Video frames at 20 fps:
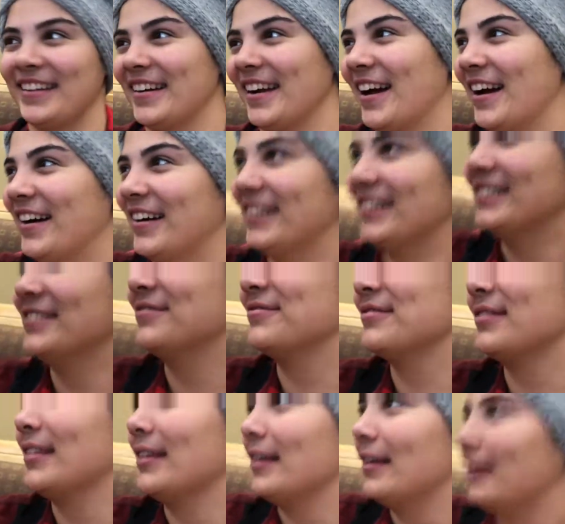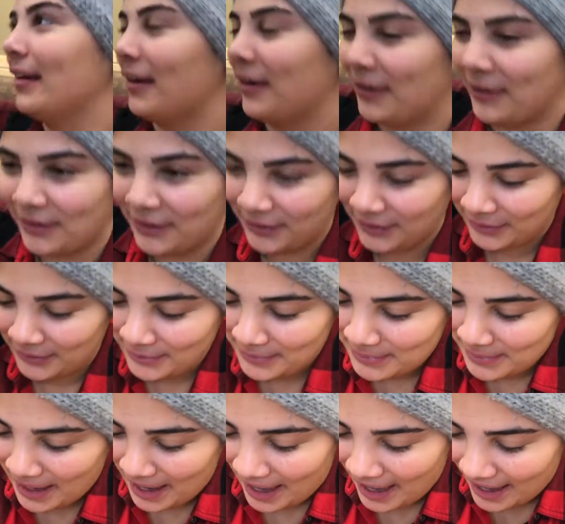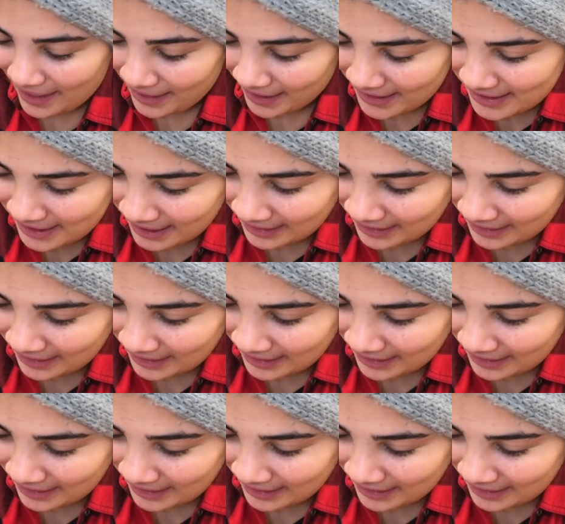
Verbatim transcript: you know. Oh my, that's